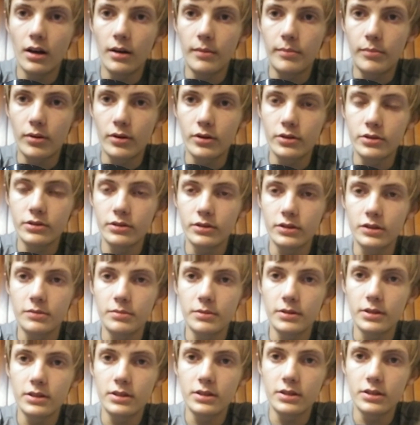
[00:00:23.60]
personal
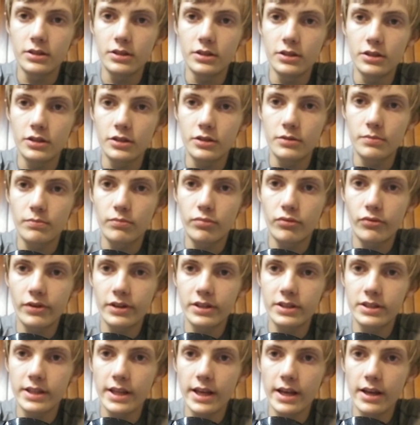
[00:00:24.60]
experiences is just
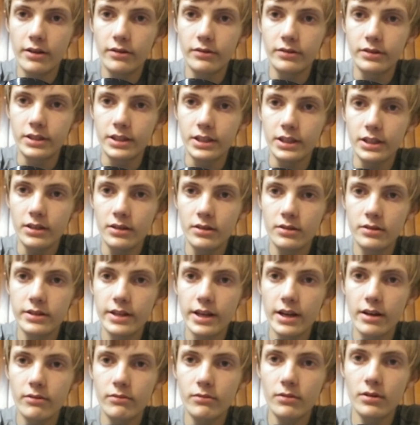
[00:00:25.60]
press the LT
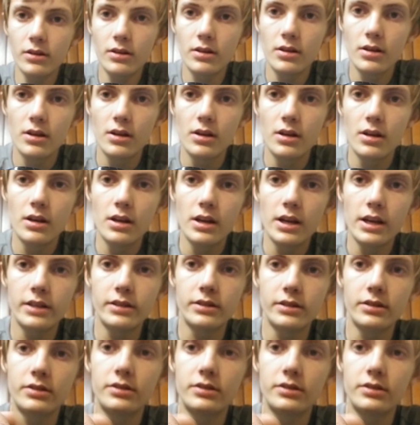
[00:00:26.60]
downward and then